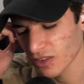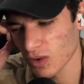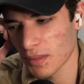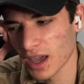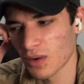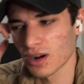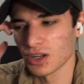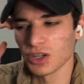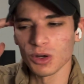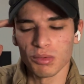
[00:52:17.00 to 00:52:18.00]
wrap my head
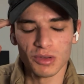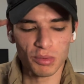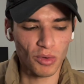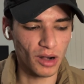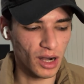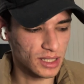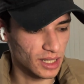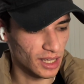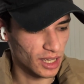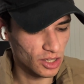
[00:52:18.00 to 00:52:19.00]
around your point,
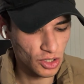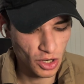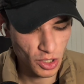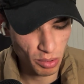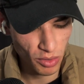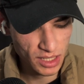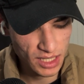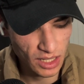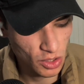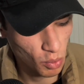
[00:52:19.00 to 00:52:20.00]
honestly. Your point is
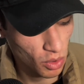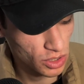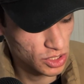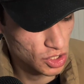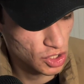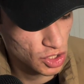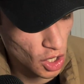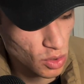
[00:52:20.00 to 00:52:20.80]
that the world is so